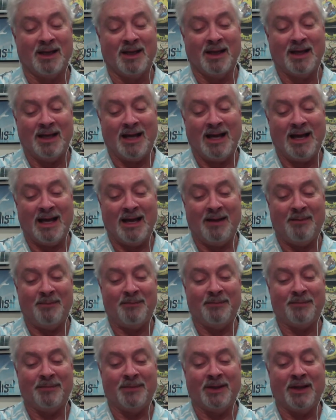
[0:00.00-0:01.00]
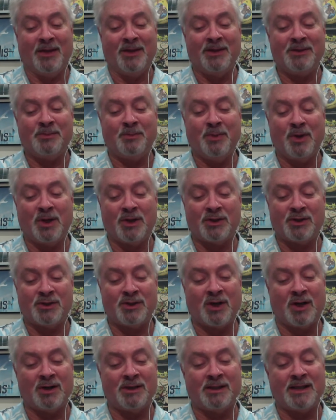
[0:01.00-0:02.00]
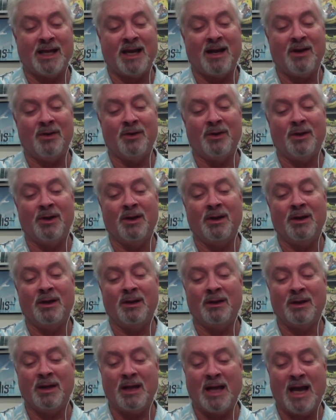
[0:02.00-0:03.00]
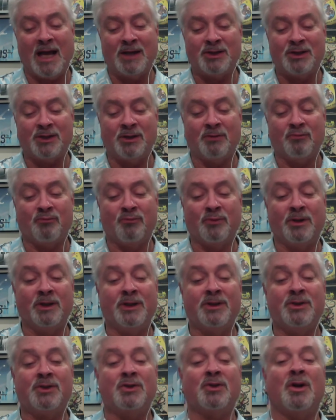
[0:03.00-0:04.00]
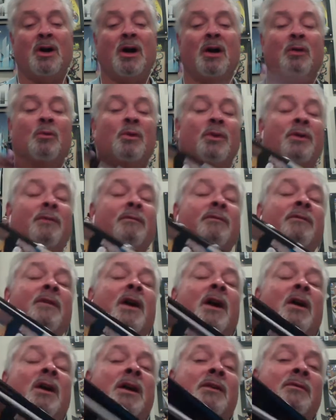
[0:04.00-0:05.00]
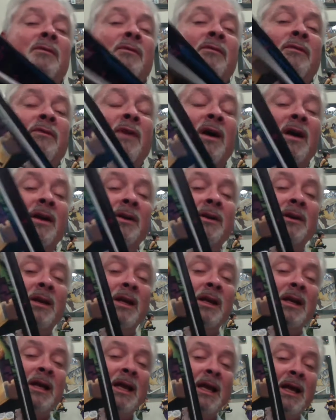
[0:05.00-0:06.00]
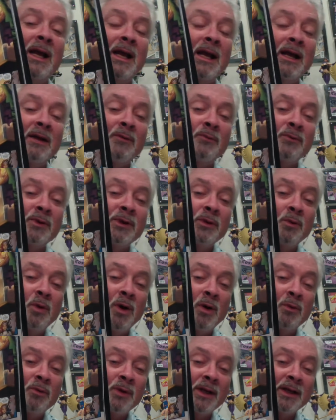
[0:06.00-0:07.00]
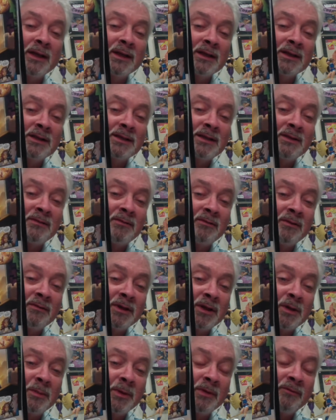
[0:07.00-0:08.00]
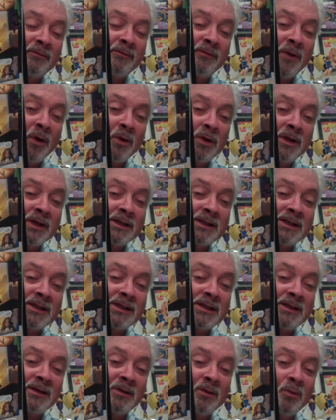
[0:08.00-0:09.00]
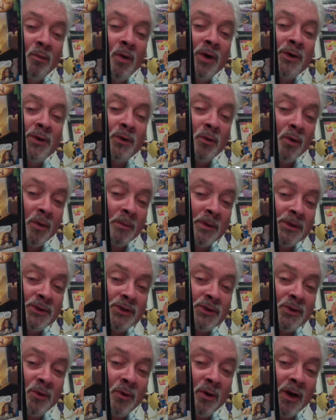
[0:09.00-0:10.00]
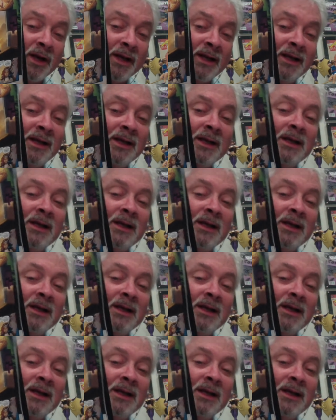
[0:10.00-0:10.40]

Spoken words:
Now, this book starts out actually really strong with a very fun, really well written, little bit focused Wonder Woman story.